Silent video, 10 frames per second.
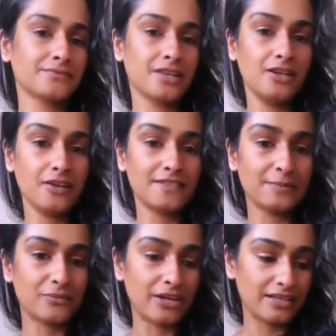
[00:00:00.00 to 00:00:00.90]
love's
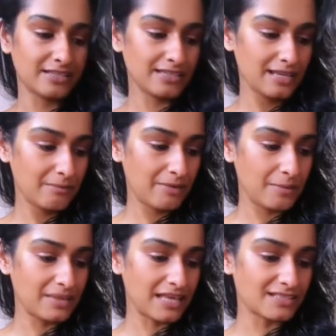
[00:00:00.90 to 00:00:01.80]
embrace.
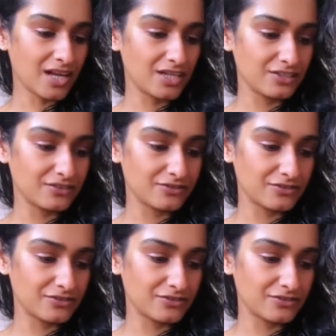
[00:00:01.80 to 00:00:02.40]
Maybe that's kind of,